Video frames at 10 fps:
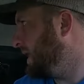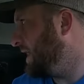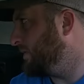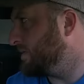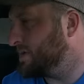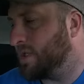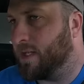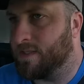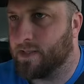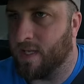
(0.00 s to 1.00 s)
ever
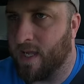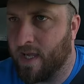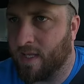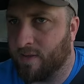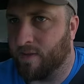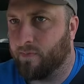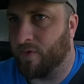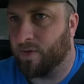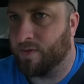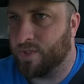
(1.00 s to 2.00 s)
since like the
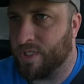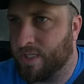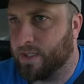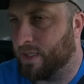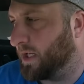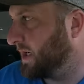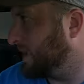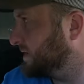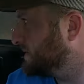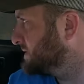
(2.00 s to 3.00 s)
version
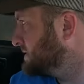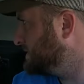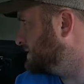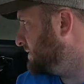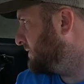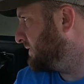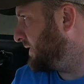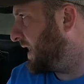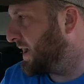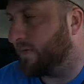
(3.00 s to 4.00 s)
like
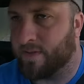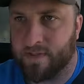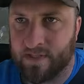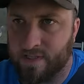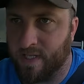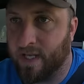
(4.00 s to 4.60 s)
5 or 6.